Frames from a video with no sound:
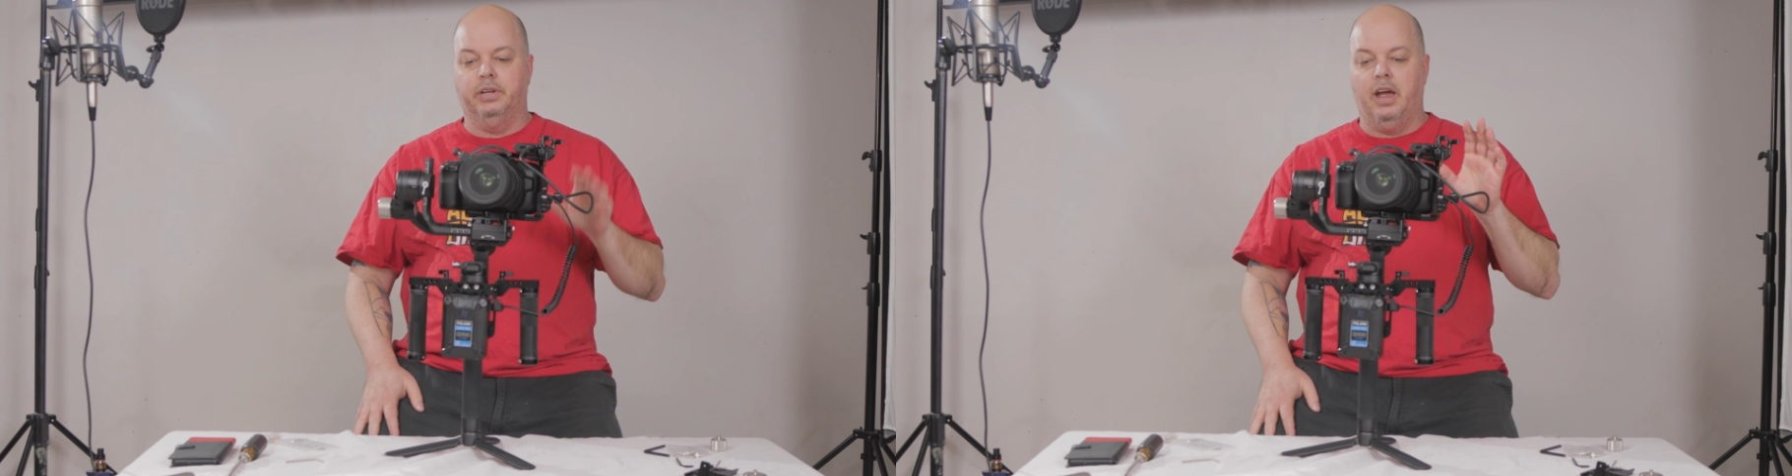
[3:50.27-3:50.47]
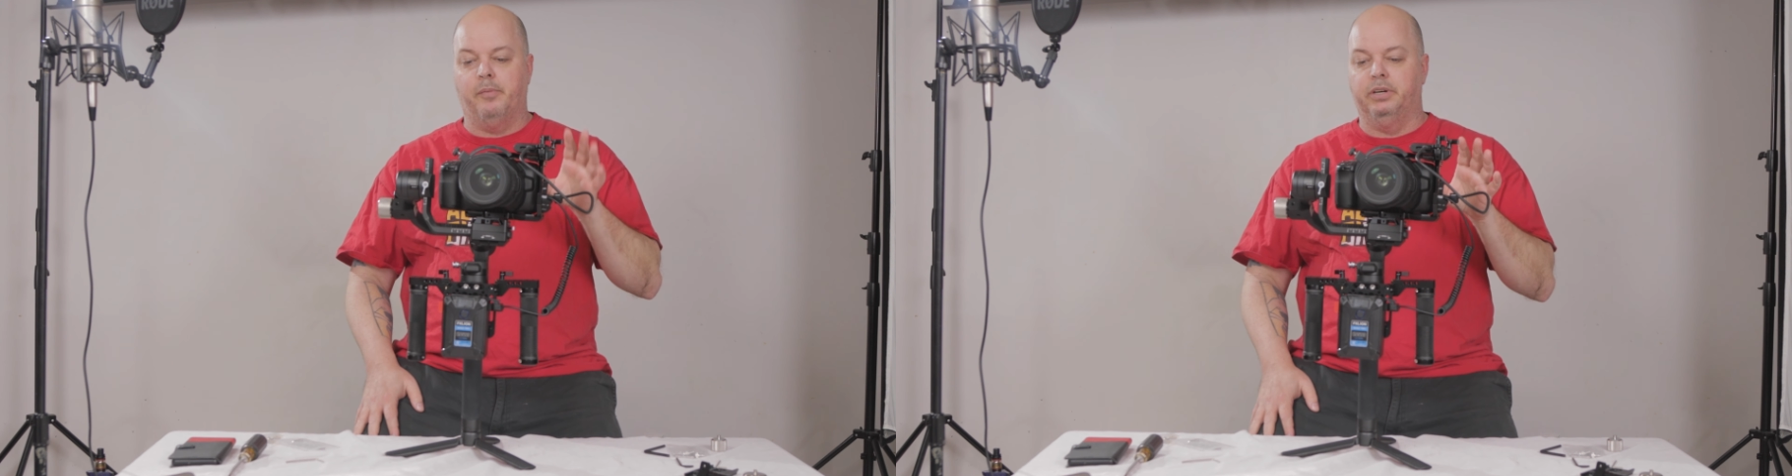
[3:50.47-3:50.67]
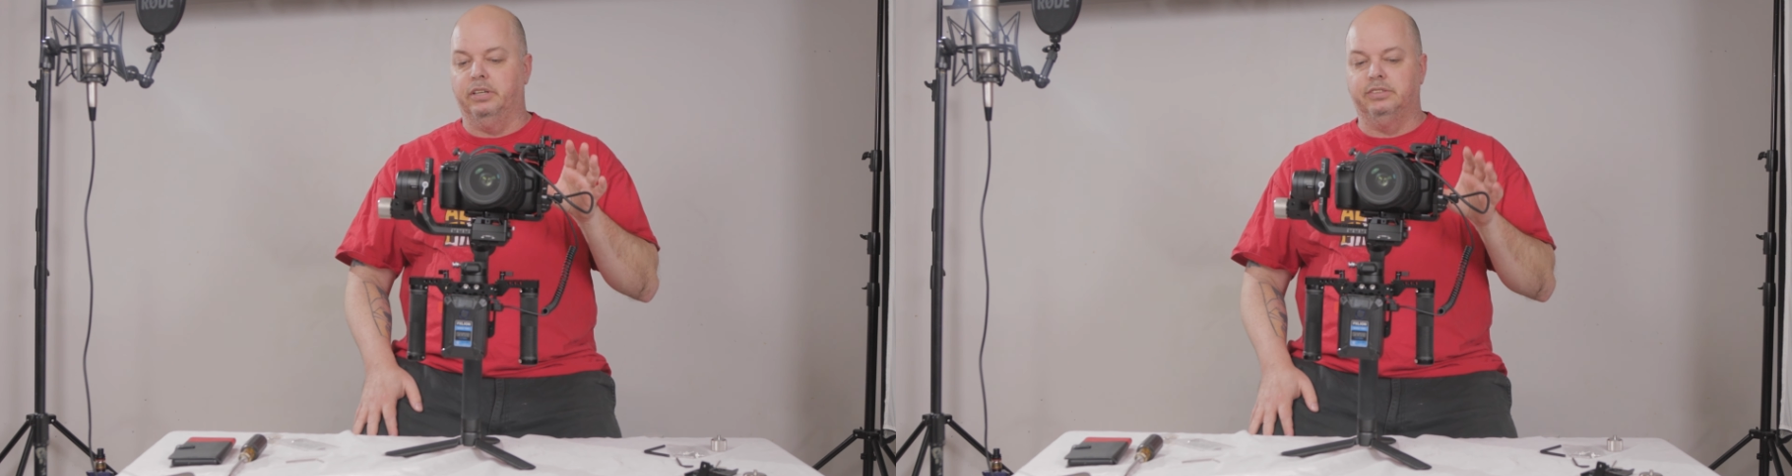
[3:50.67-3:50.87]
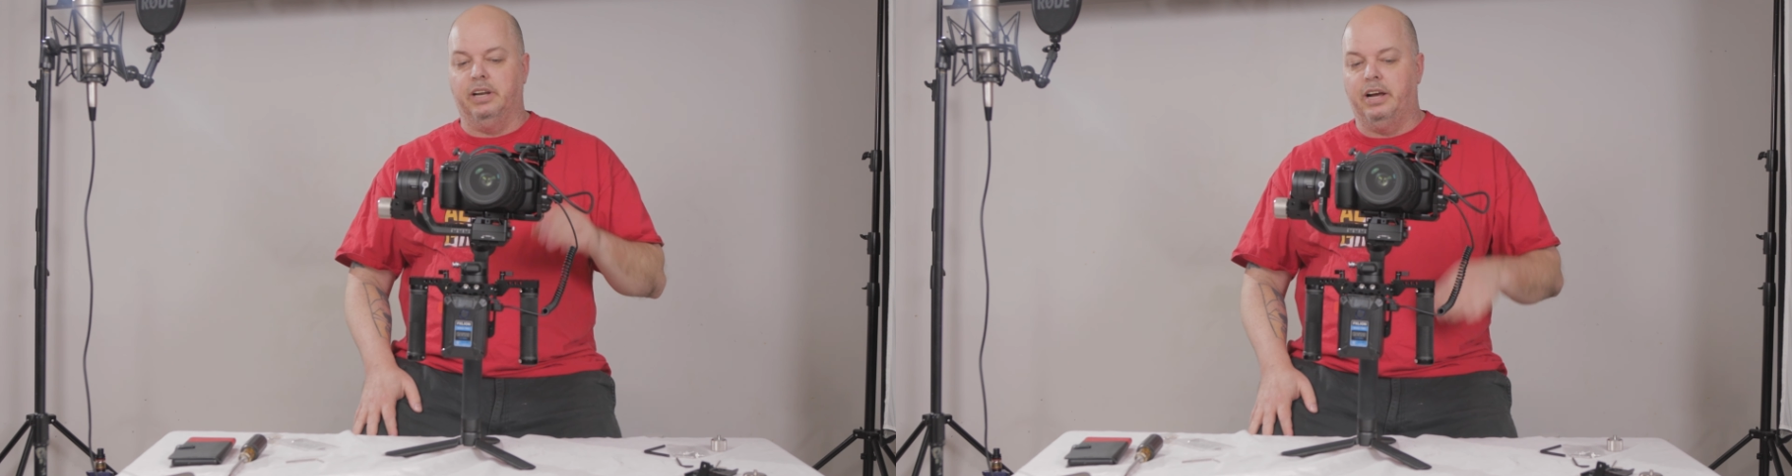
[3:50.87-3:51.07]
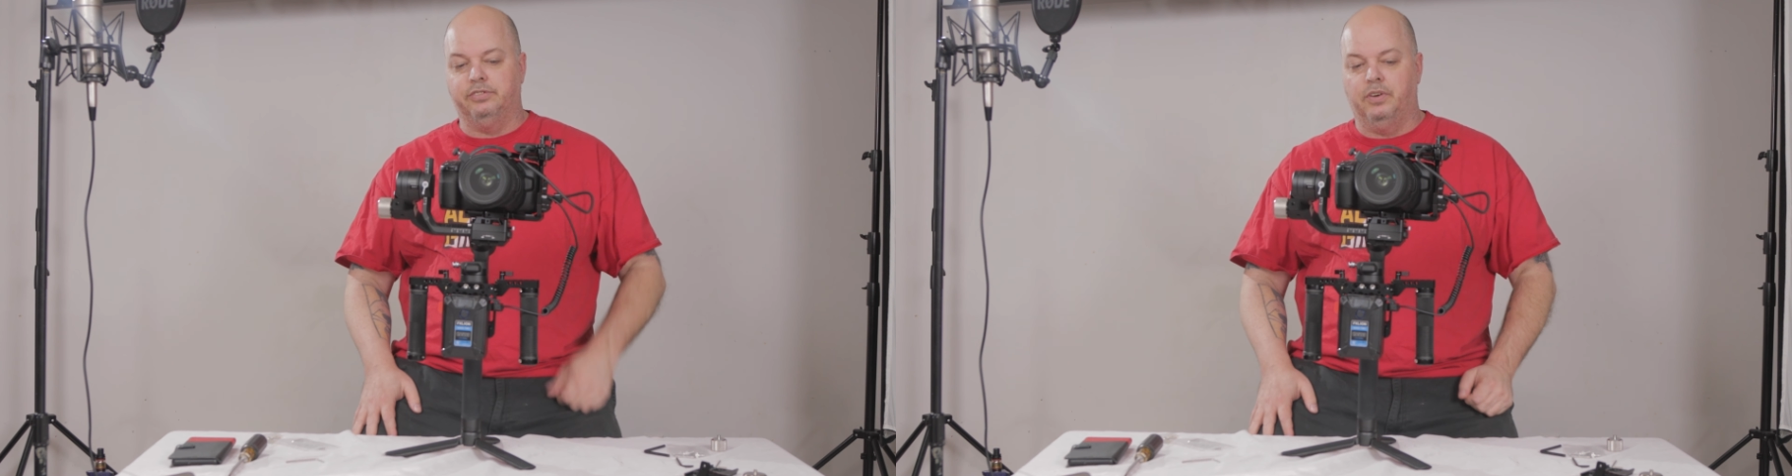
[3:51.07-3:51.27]
camera doesn't
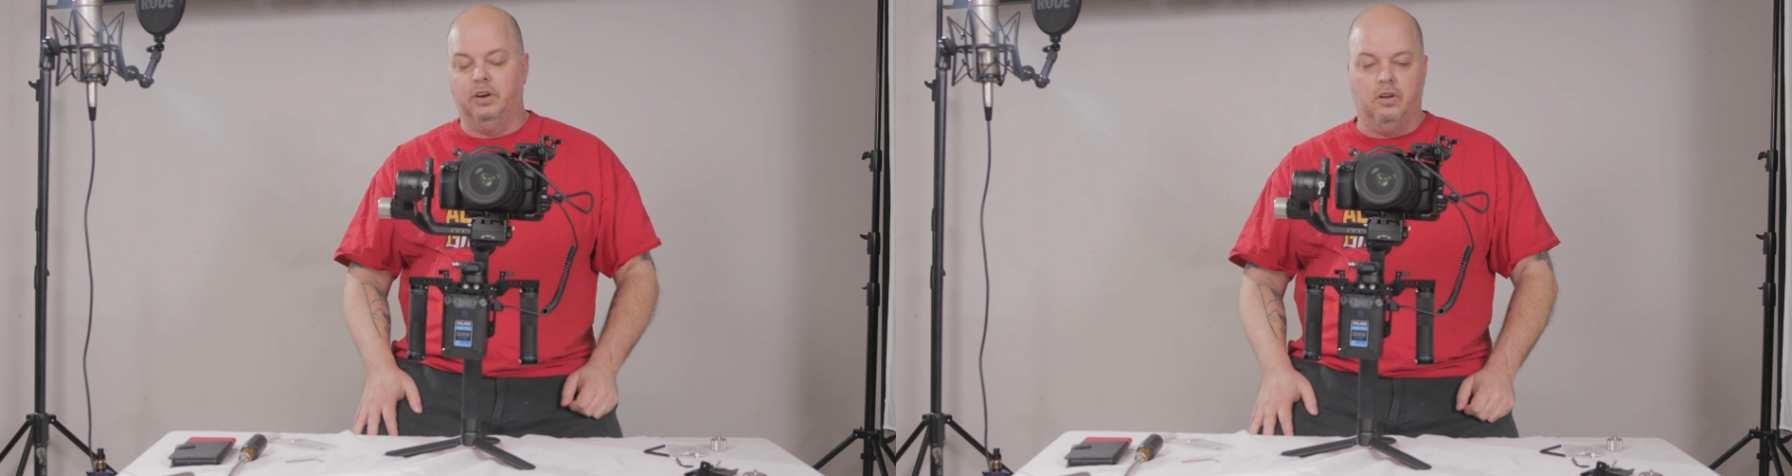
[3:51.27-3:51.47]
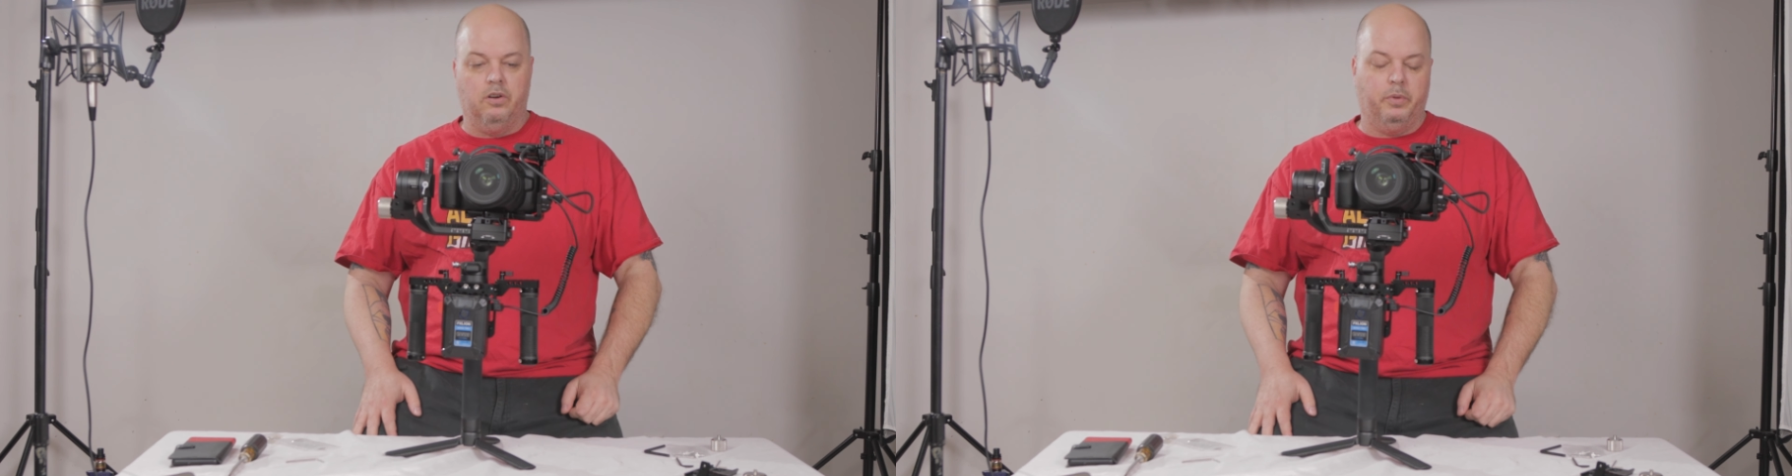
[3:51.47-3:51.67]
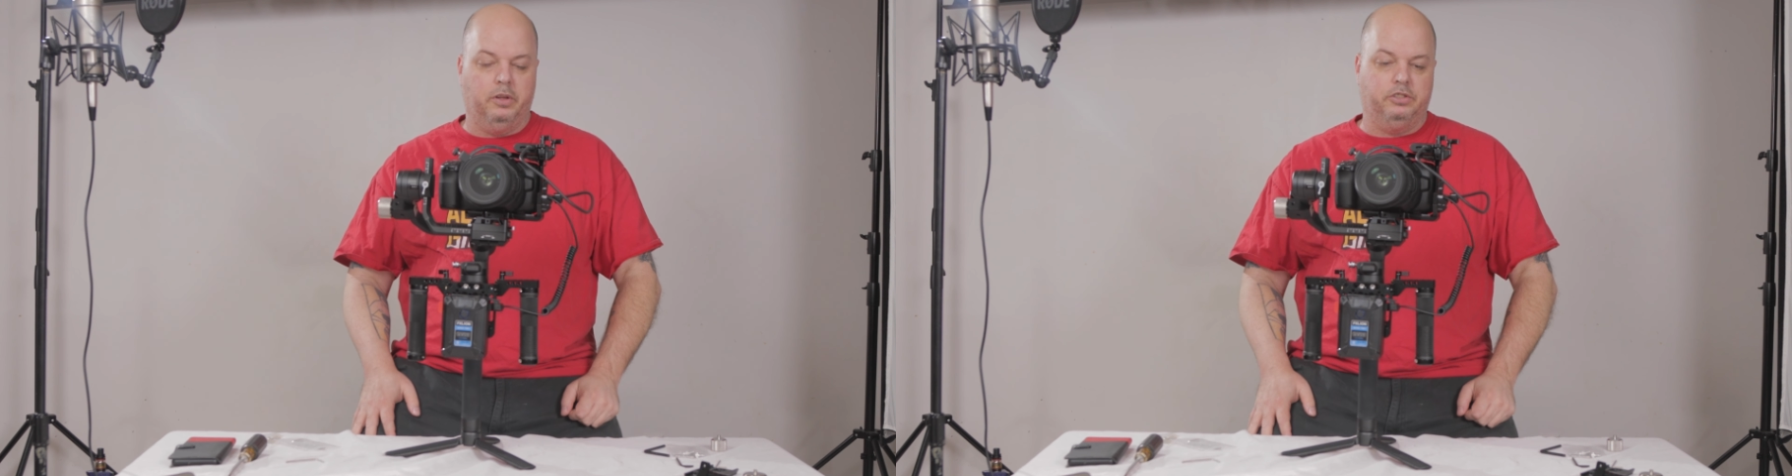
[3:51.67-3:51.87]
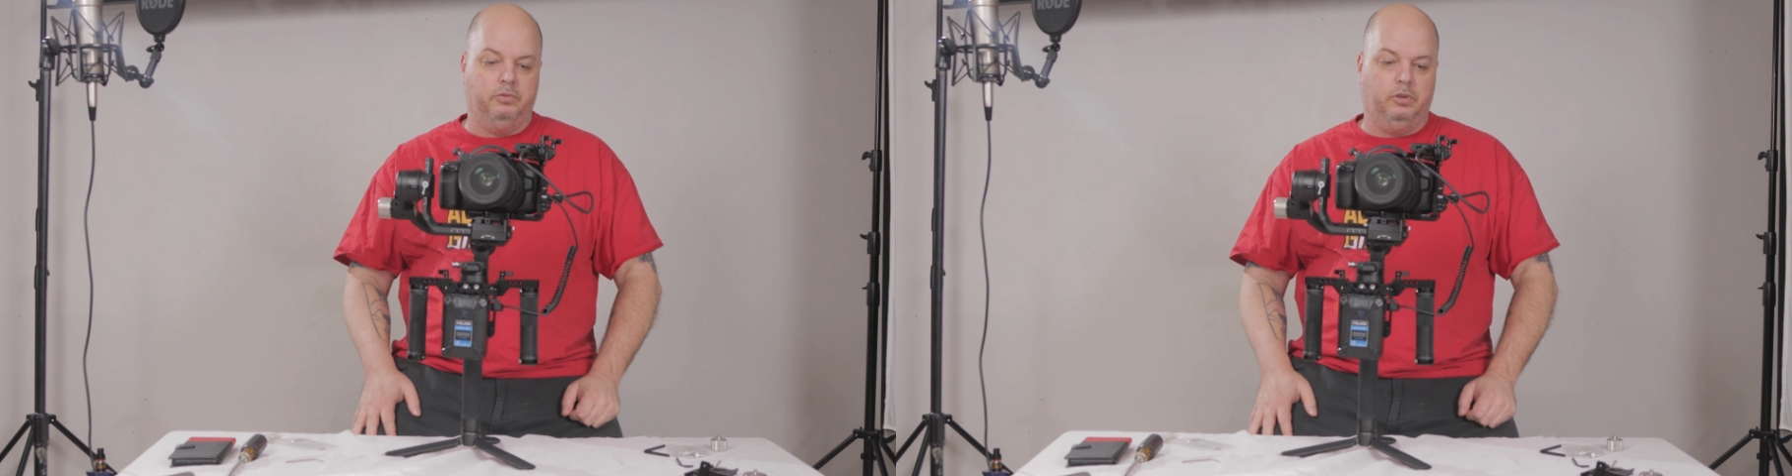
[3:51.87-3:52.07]
last very long with the